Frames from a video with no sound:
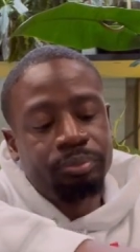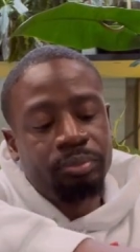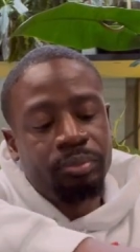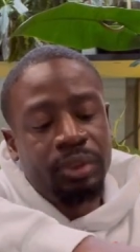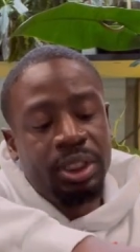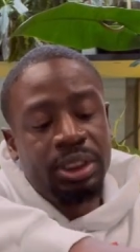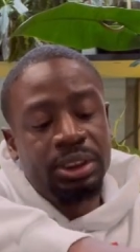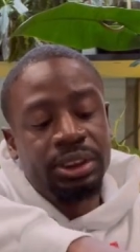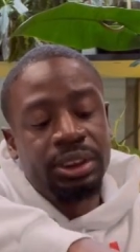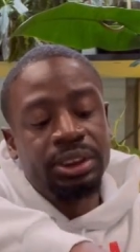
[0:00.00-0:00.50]

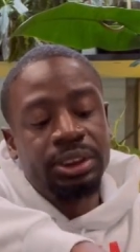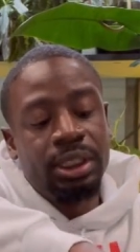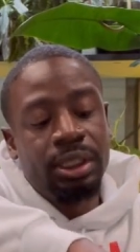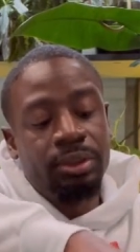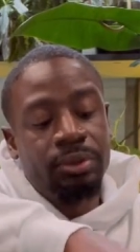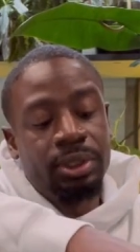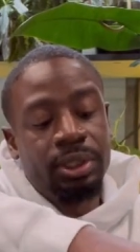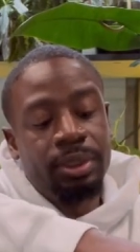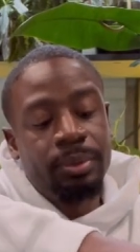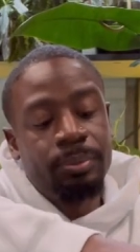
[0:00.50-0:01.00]
because these are
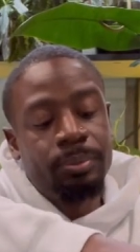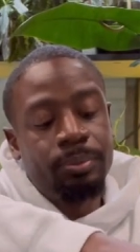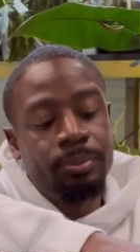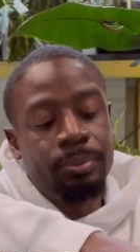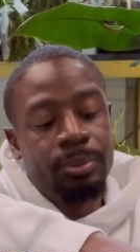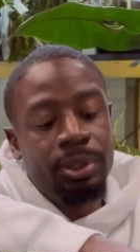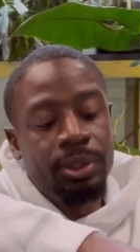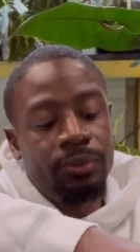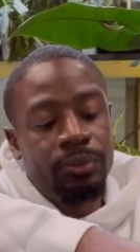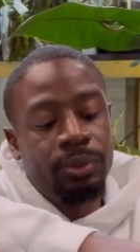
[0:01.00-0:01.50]
really
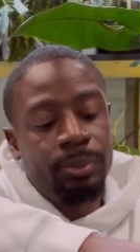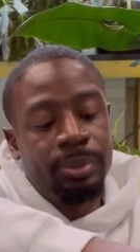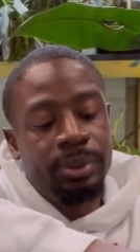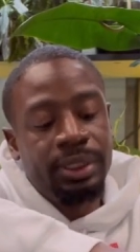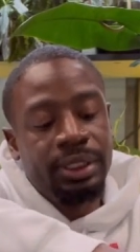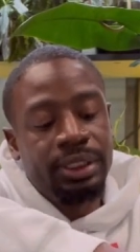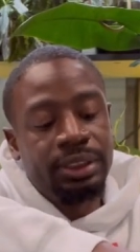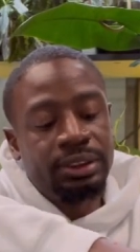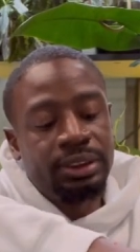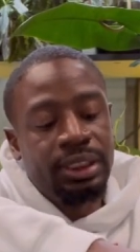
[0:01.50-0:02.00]
beautiful
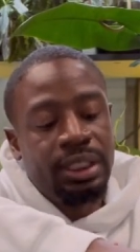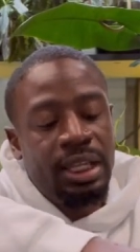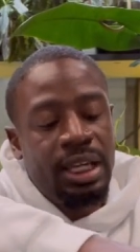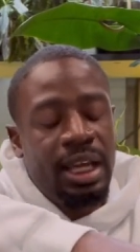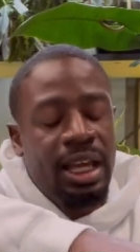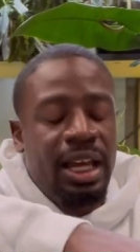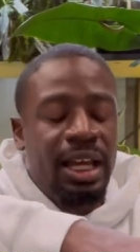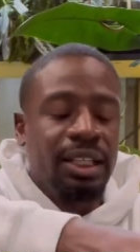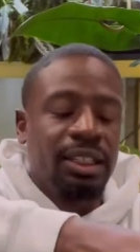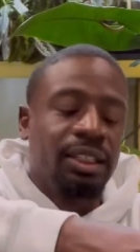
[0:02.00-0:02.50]
plants.
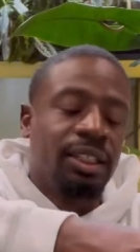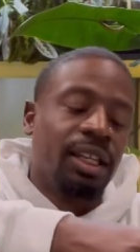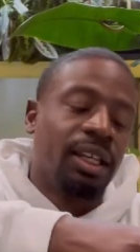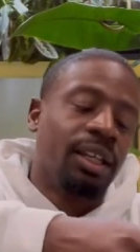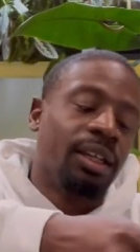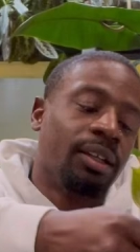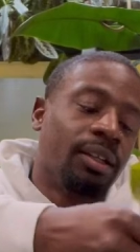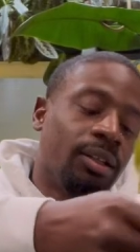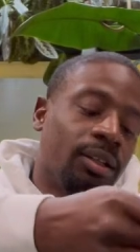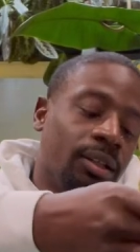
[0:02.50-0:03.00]
I
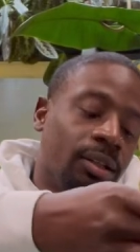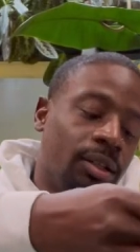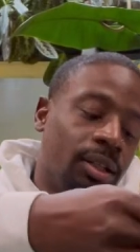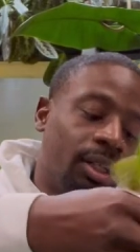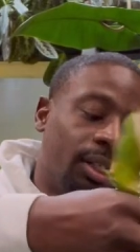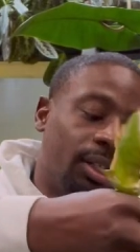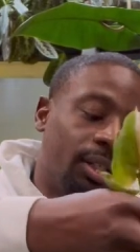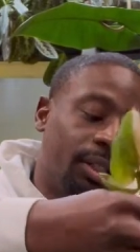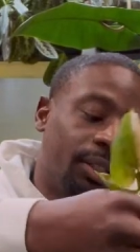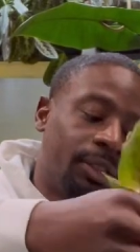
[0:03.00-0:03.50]
think
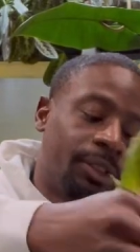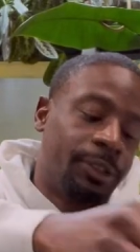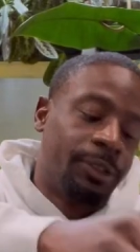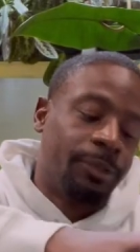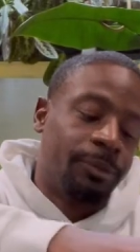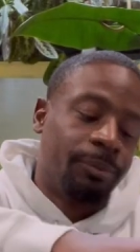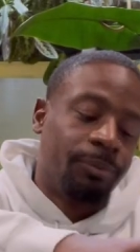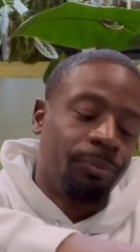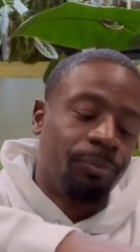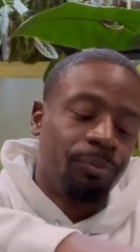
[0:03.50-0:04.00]

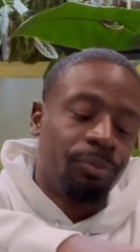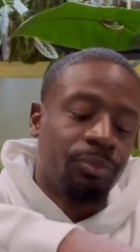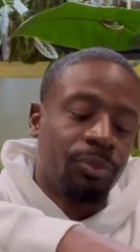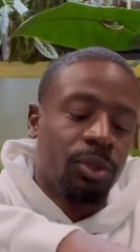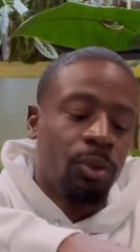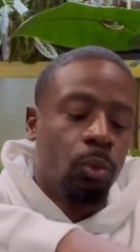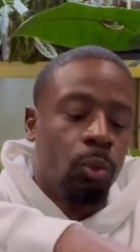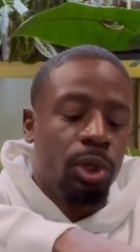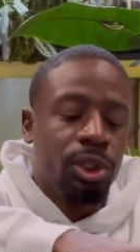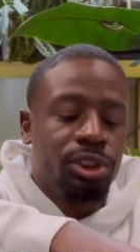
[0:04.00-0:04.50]

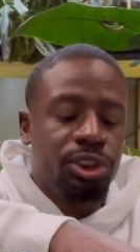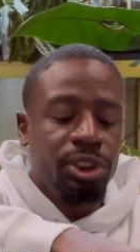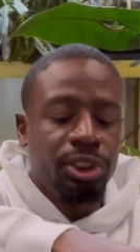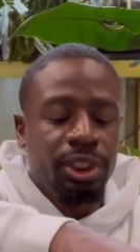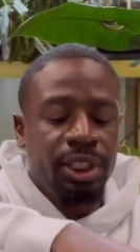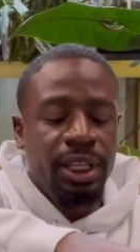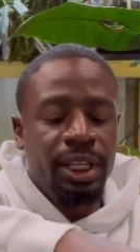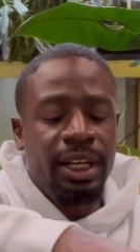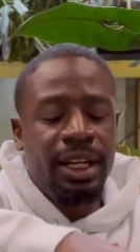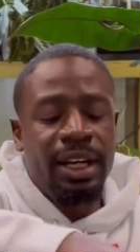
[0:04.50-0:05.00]
once you
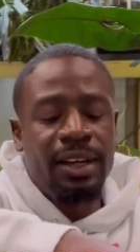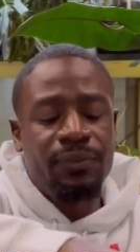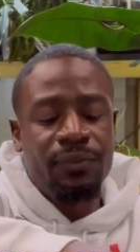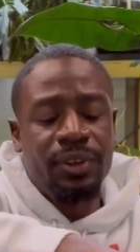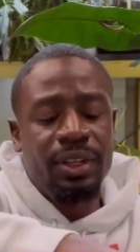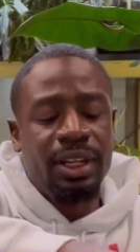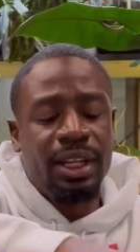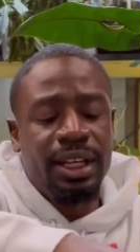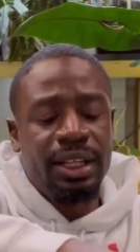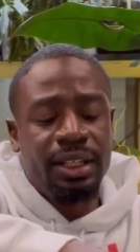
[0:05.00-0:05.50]
get it, I
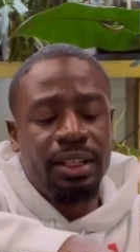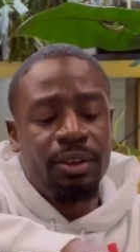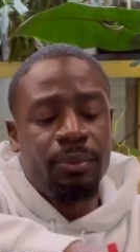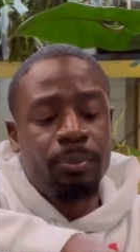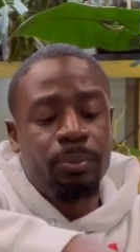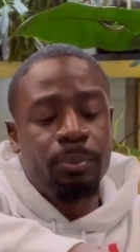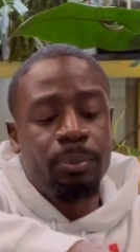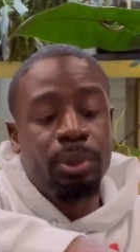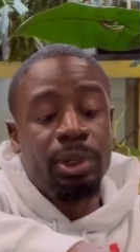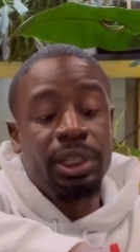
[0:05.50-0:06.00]
feel like they're
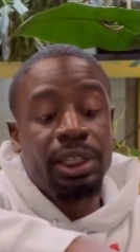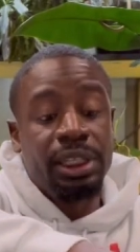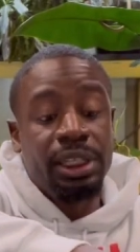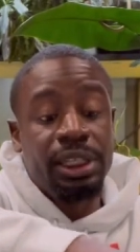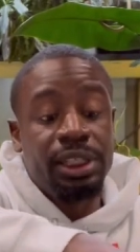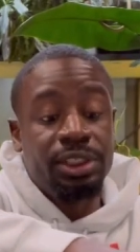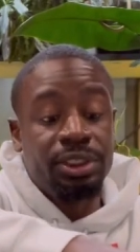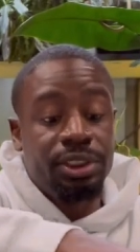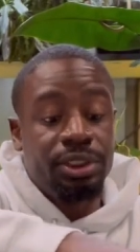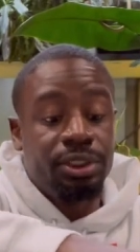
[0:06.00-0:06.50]
pretty
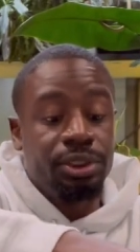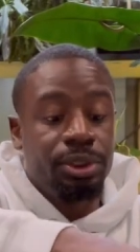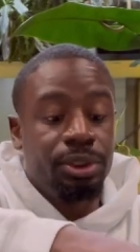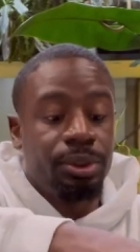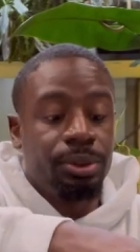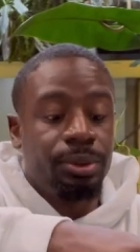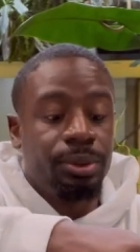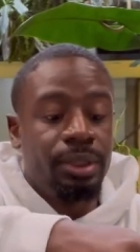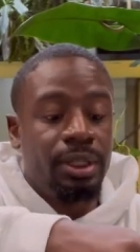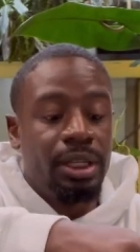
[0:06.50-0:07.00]
easy
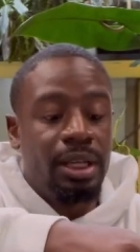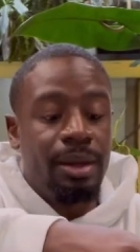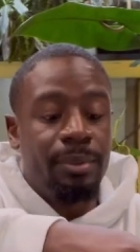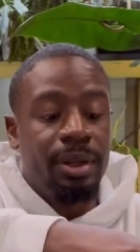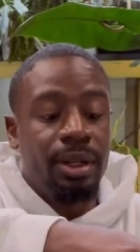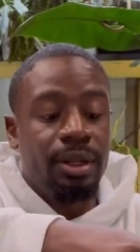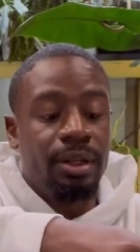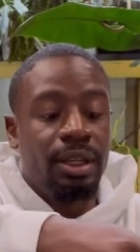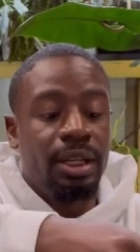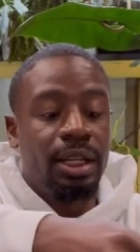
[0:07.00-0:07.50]
too. I'm
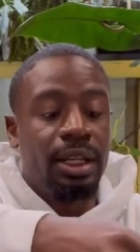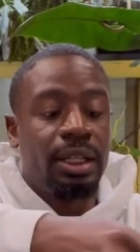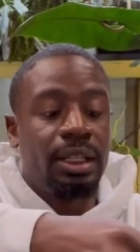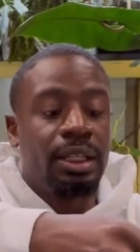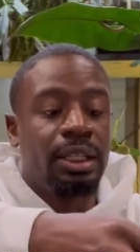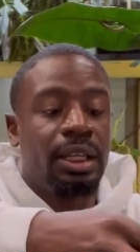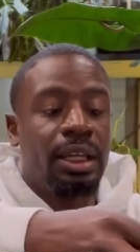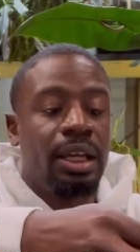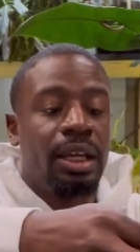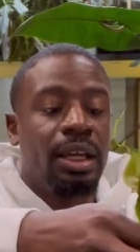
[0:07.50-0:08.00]
not gonna lie.
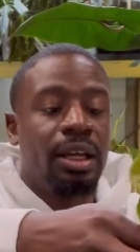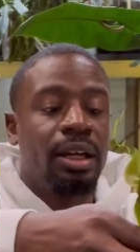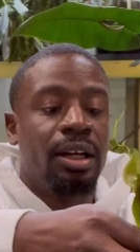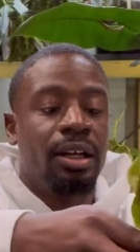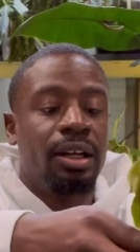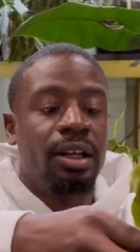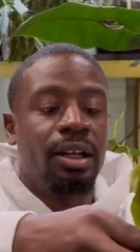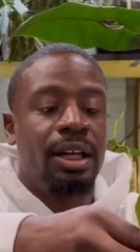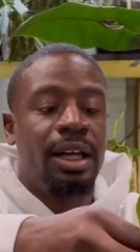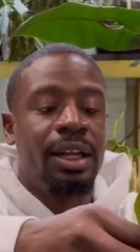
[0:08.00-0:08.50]

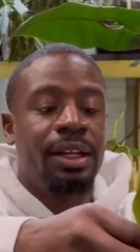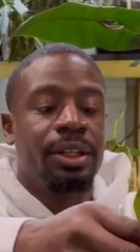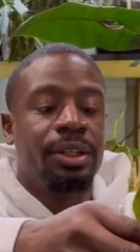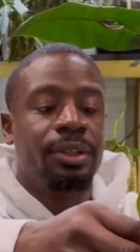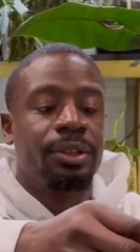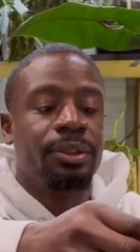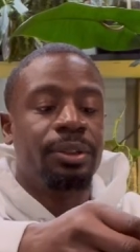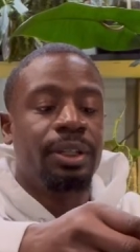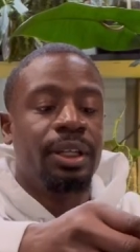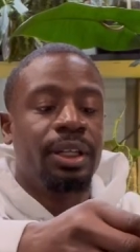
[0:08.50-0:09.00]
I
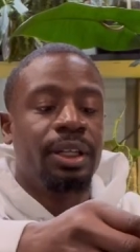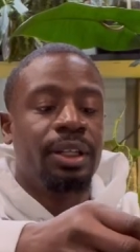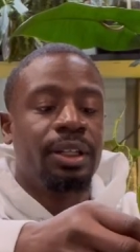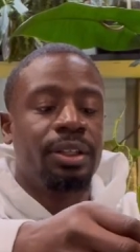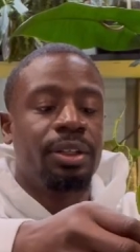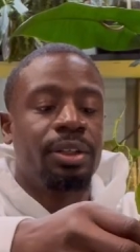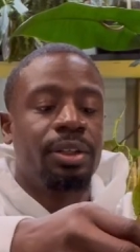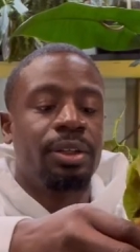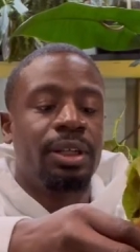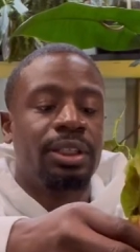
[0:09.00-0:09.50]
know that,
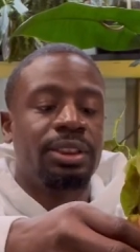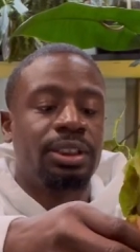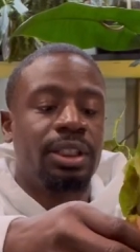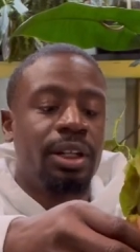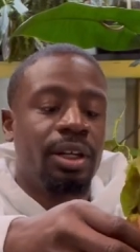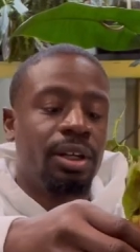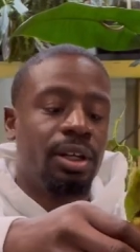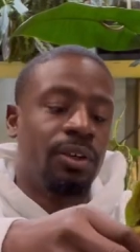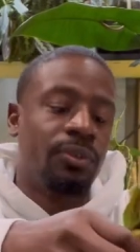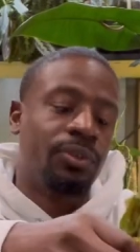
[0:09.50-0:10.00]
you know, I
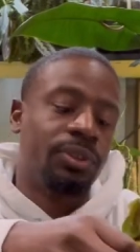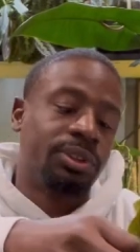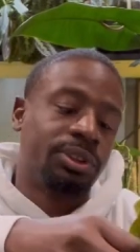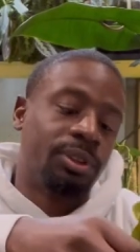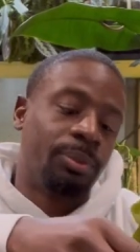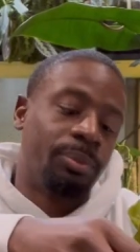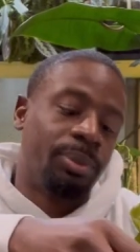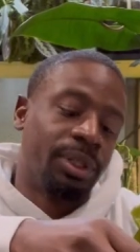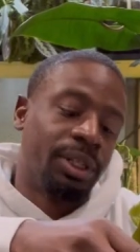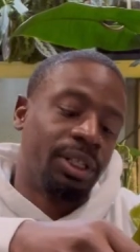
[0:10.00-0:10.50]
started off on
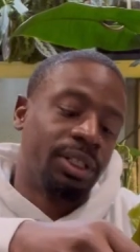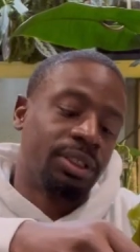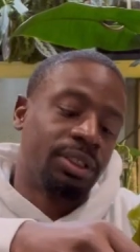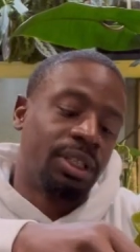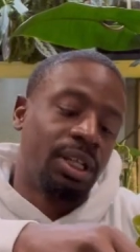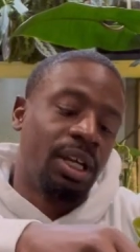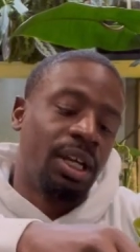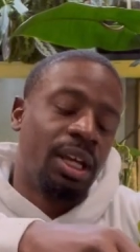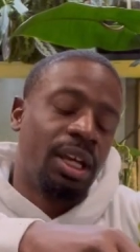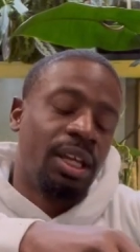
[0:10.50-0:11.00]
some plants
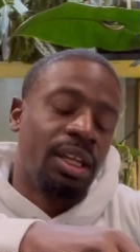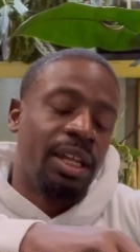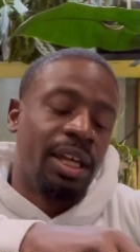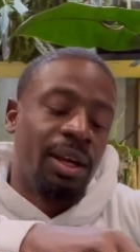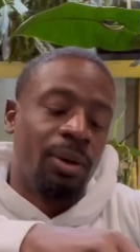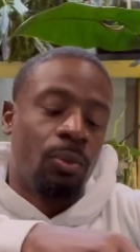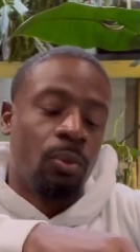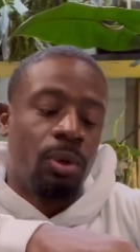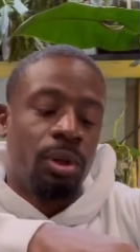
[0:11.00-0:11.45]
that